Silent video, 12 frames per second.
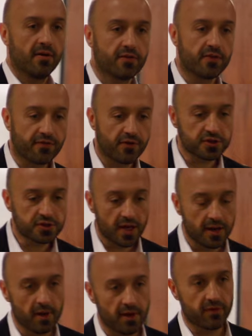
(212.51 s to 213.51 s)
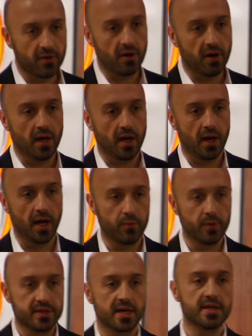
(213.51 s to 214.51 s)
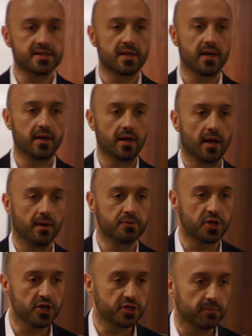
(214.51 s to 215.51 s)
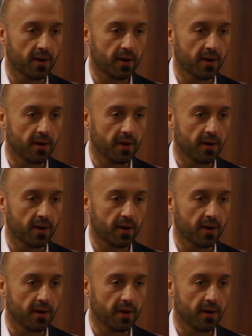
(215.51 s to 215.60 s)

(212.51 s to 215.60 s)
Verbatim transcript: For the first time ever, I retasted it. I'm changing